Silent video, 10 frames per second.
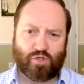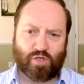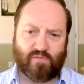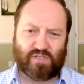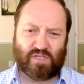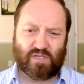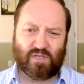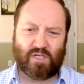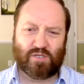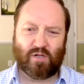services
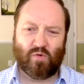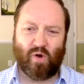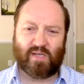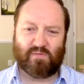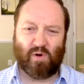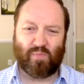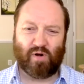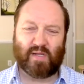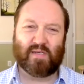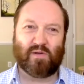and digital ways of
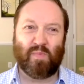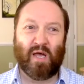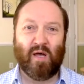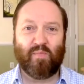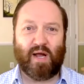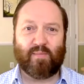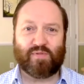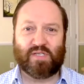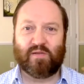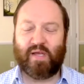operating,
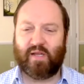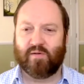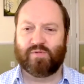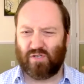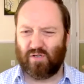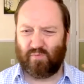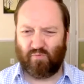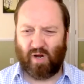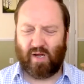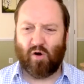perhaps in the medium
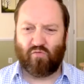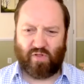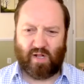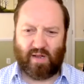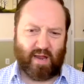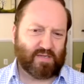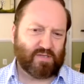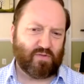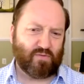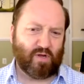term, right, over the
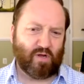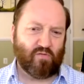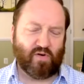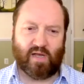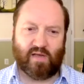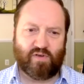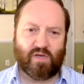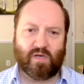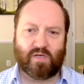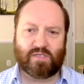next 3 or 5
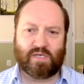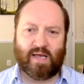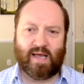years.